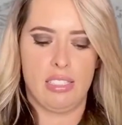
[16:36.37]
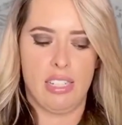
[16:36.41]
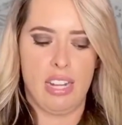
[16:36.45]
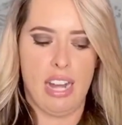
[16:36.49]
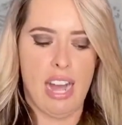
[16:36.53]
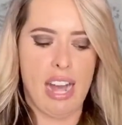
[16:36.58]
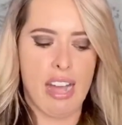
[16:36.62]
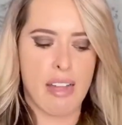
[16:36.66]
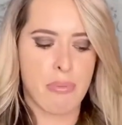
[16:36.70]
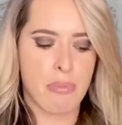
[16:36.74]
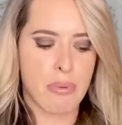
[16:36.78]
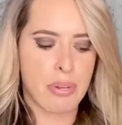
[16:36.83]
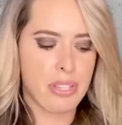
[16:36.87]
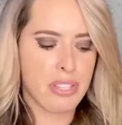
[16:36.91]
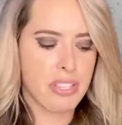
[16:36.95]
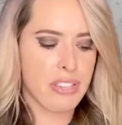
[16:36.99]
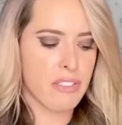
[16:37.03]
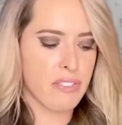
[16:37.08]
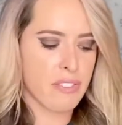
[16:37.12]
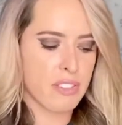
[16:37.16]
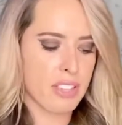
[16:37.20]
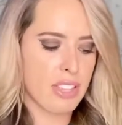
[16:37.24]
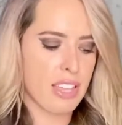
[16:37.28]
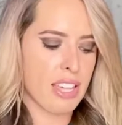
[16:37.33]
I really
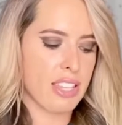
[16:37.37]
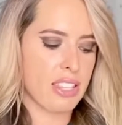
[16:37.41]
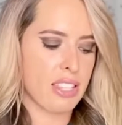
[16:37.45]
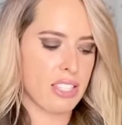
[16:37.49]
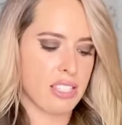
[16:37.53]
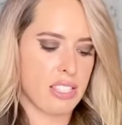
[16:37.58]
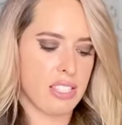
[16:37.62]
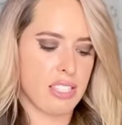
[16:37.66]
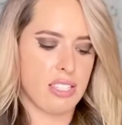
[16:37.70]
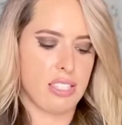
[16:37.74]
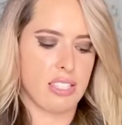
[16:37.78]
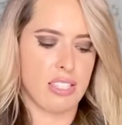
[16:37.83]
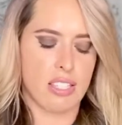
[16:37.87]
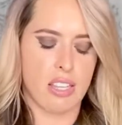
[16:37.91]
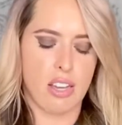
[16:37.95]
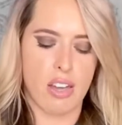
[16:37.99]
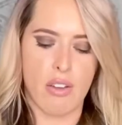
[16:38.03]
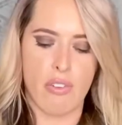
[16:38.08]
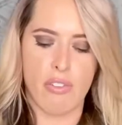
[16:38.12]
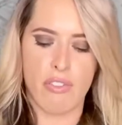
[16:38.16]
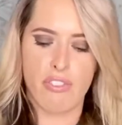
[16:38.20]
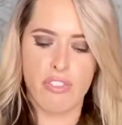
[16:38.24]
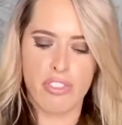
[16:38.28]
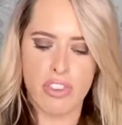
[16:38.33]
feel like this is
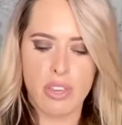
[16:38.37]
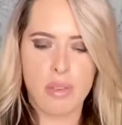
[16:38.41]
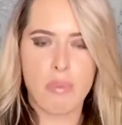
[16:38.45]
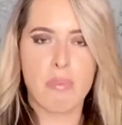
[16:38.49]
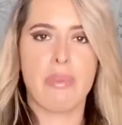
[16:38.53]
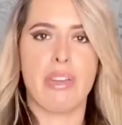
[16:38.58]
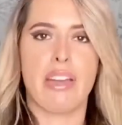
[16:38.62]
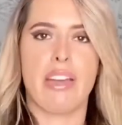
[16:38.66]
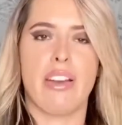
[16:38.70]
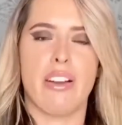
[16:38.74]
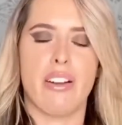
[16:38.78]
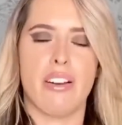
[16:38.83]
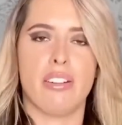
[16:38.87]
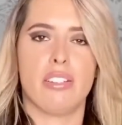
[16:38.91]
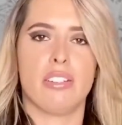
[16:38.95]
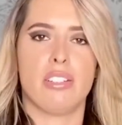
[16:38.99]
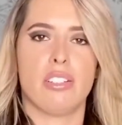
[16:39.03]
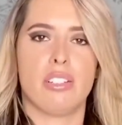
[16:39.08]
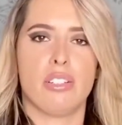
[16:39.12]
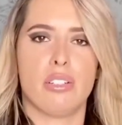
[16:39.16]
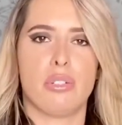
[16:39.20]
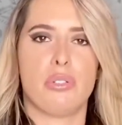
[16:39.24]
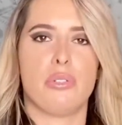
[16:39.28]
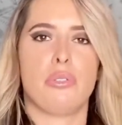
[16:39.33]
a female
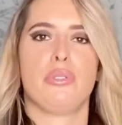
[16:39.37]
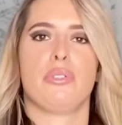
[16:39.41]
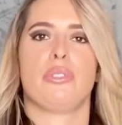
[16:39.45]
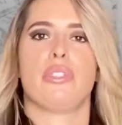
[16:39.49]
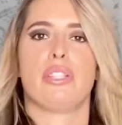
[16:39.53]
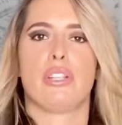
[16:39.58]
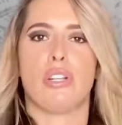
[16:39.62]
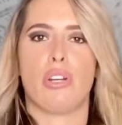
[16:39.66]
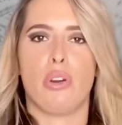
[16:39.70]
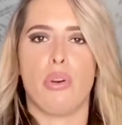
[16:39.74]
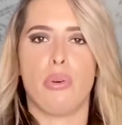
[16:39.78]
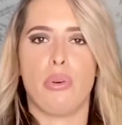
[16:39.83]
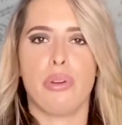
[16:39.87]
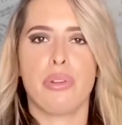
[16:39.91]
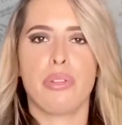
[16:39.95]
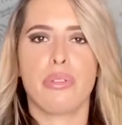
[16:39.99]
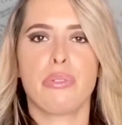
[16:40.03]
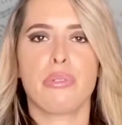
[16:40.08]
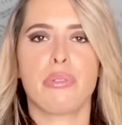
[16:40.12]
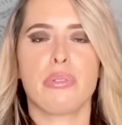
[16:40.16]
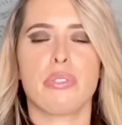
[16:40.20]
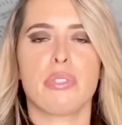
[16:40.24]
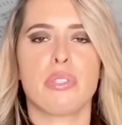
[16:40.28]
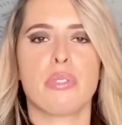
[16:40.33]
who's going
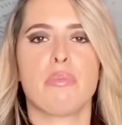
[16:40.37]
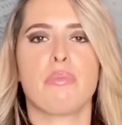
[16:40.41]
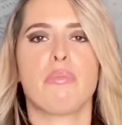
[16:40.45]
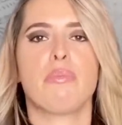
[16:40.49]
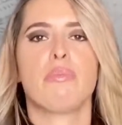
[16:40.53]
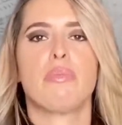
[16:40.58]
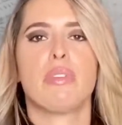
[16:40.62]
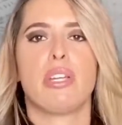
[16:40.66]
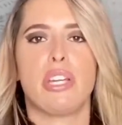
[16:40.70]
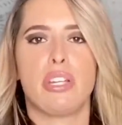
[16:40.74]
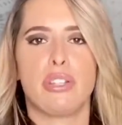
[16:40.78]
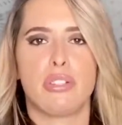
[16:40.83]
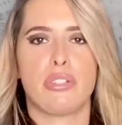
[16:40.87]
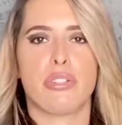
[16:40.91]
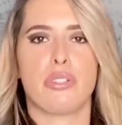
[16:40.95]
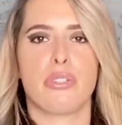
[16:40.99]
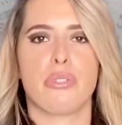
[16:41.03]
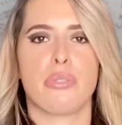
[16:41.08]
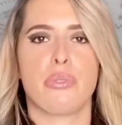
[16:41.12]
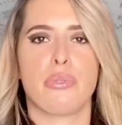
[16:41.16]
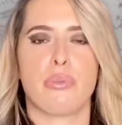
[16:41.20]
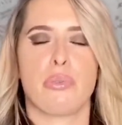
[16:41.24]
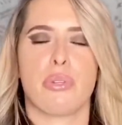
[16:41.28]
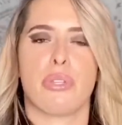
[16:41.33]
through some
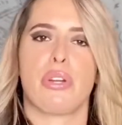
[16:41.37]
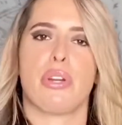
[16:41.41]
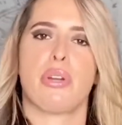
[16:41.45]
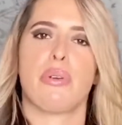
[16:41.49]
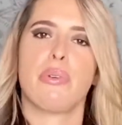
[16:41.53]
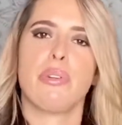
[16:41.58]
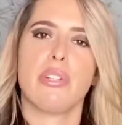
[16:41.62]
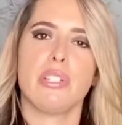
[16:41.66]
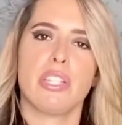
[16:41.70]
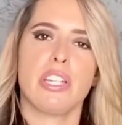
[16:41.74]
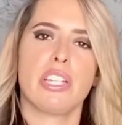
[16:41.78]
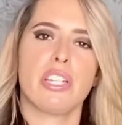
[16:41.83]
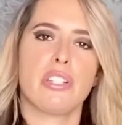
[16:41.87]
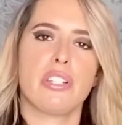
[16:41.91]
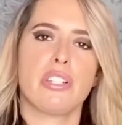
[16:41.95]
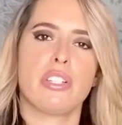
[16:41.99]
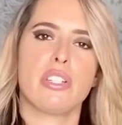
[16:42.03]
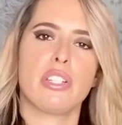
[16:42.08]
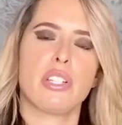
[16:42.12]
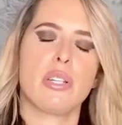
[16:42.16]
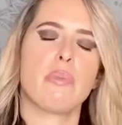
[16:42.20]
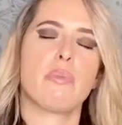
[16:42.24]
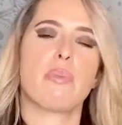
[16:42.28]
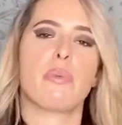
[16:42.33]
issues with her
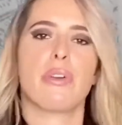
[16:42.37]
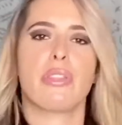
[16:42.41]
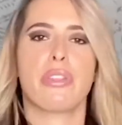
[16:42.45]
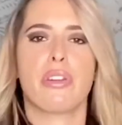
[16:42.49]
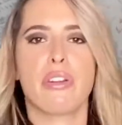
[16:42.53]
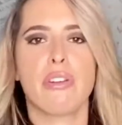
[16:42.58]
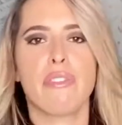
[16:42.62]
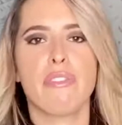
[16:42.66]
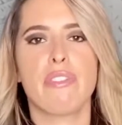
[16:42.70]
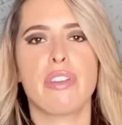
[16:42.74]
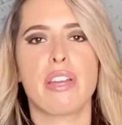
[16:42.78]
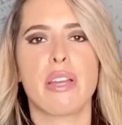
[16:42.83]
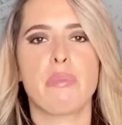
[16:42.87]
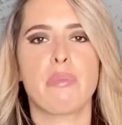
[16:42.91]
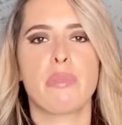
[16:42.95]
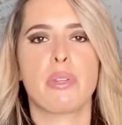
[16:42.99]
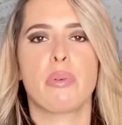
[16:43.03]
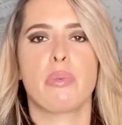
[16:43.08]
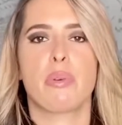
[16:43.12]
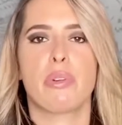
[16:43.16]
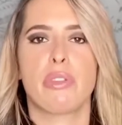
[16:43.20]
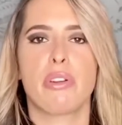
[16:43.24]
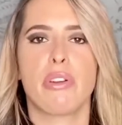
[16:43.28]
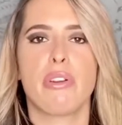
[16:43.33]
relationship, with her family,
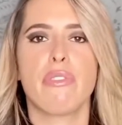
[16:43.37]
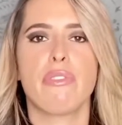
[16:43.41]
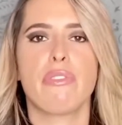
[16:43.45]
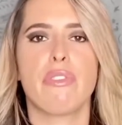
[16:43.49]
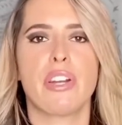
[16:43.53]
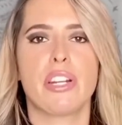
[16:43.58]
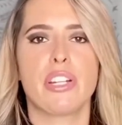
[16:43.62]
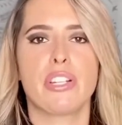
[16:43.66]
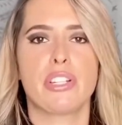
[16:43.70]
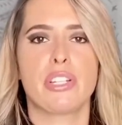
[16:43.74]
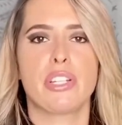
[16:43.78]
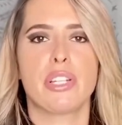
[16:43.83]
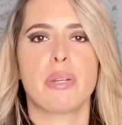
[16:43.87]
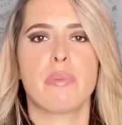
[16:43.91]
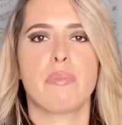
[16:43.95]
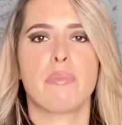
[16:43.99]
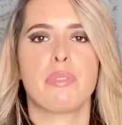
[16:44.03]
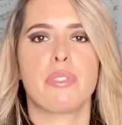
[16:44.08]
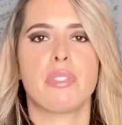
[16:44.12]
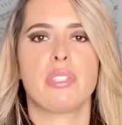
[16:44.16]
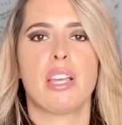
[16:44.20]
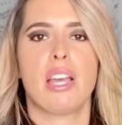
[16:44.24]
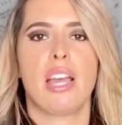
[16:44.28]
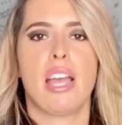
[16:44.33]
with her
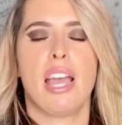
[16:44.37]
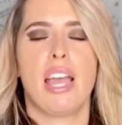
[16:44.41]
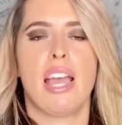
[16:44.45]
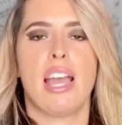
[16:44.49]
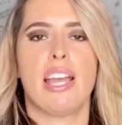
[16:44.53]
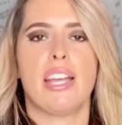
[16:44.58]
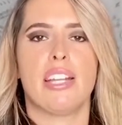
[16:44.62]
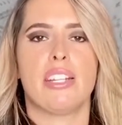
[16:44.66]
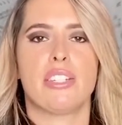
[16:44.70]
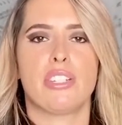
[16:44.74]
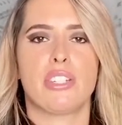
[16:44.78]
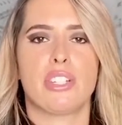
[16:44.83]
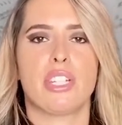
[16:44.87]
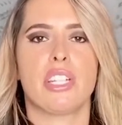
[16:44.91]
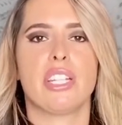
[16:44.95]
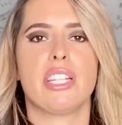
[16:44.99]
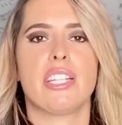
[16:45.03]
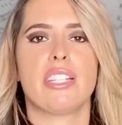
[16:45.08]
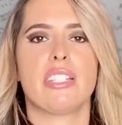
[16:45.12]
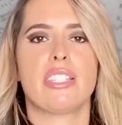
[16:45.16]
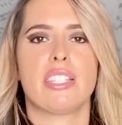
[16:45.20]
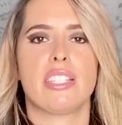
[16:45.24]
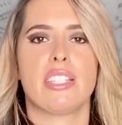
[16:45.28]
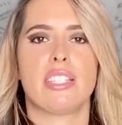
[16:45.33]
friendships, and she
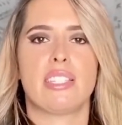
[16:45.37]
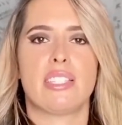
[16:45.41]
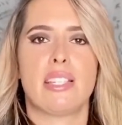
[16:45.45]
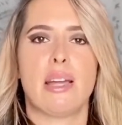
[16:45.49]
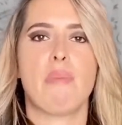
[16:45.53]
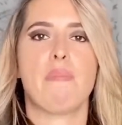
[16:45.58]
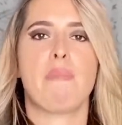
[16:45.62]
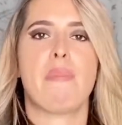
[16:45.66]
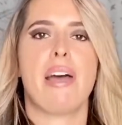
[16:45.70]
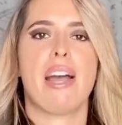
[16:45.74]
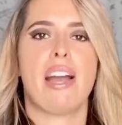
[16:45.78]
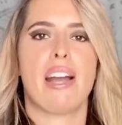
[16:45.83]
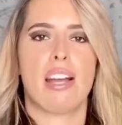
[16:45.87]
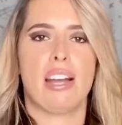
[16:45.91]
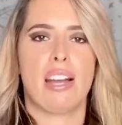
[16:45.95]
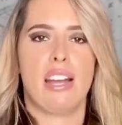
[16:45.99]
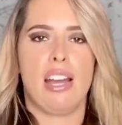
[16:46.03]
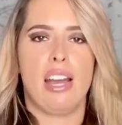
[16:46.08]
needs to step back